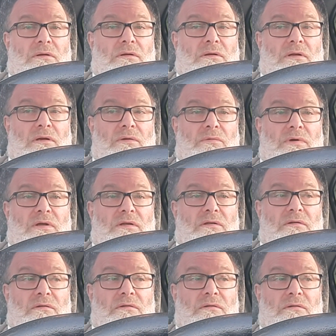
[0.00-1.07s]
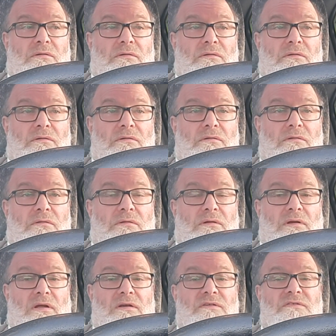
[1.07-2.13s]
Anyway, the
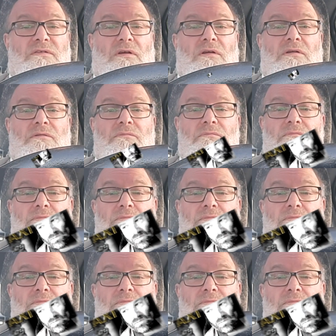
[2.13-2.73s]
night is done